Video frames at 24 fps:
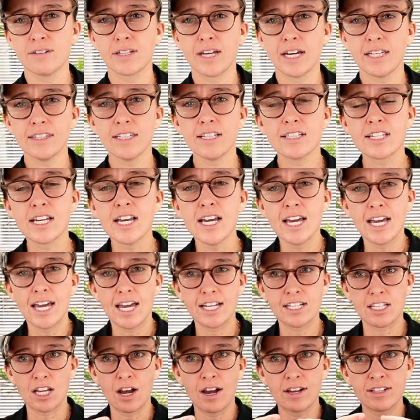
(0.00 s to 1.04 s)
you getting this?
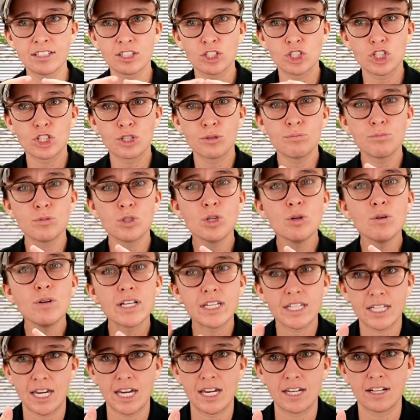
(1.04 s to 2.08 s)
It, uh, and
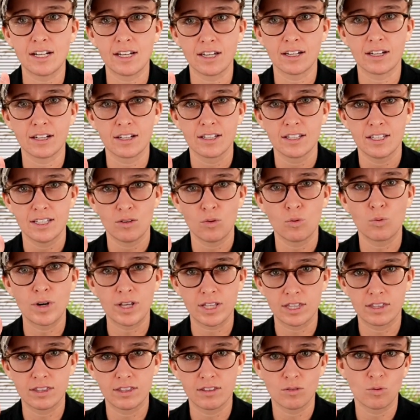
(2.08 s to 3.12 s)
communicating
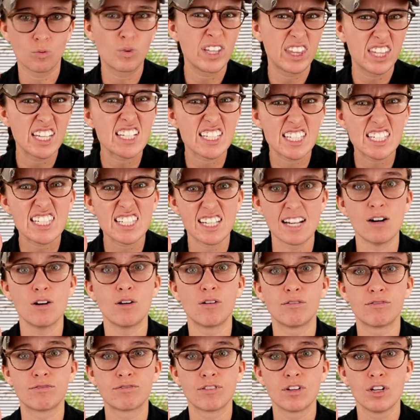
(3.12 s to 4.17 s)
with, with
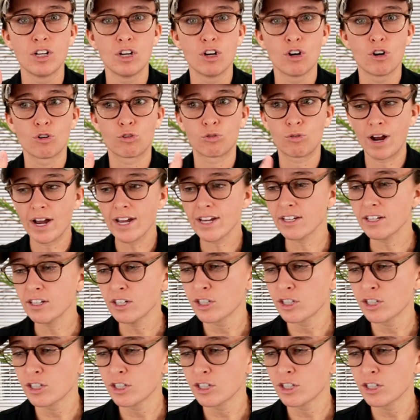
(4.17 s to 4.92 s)
itself right?